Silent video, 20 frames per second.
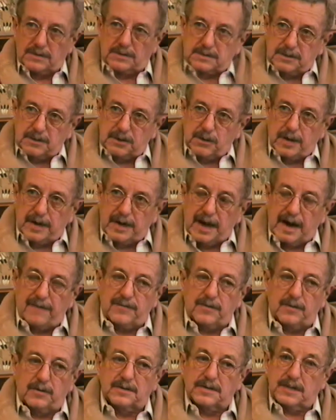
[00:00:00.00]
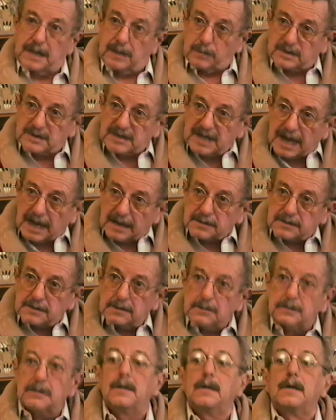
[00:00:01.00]
was due in after. It was
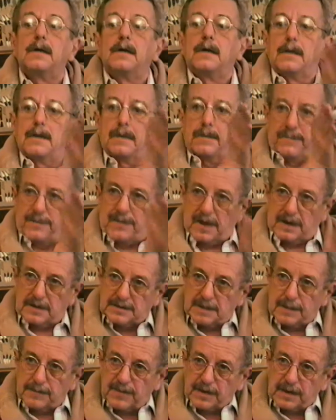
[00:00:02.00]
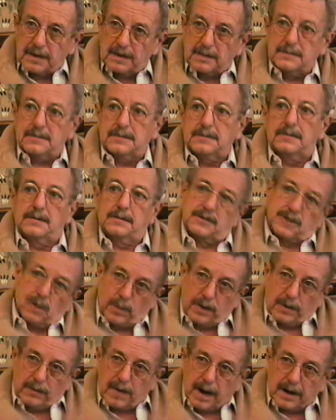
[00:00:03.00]
canceled. Then something else,
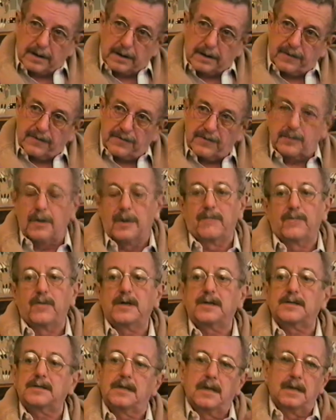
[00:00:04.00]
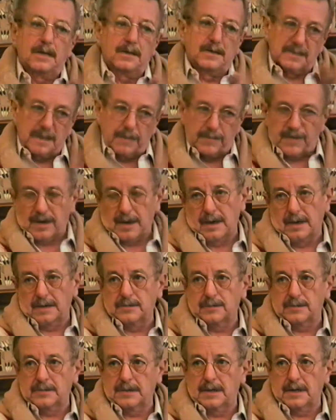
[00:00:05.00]
so we ran another 12 weeks. Something
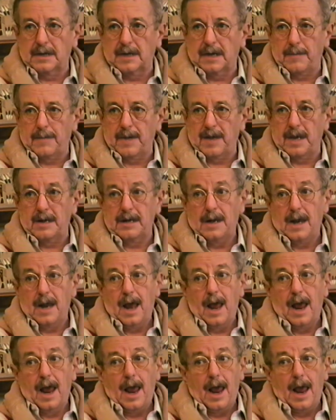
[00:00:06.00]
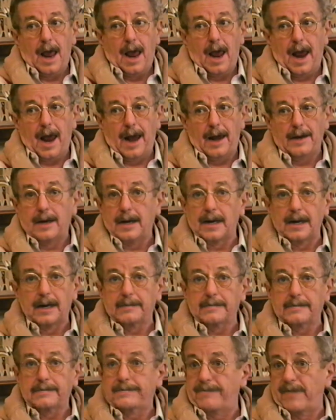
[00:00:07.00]
else was going to come in, and
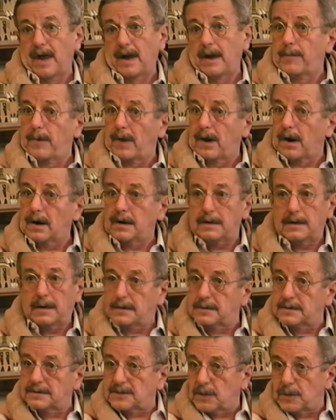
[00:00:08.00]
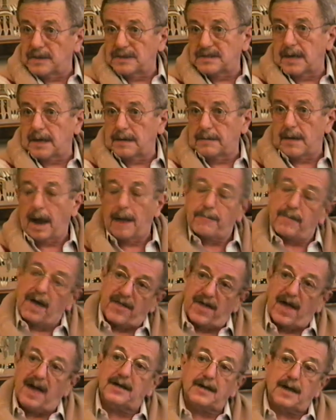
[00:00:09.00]
it fell apart, and so we stayed. And
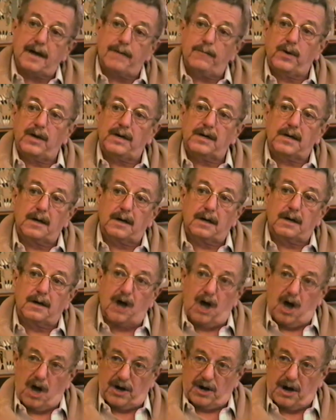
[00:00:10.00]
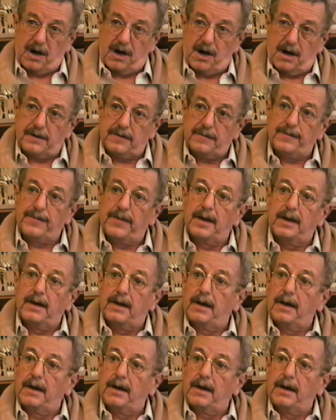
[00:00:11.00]
by that time, we'd caught on.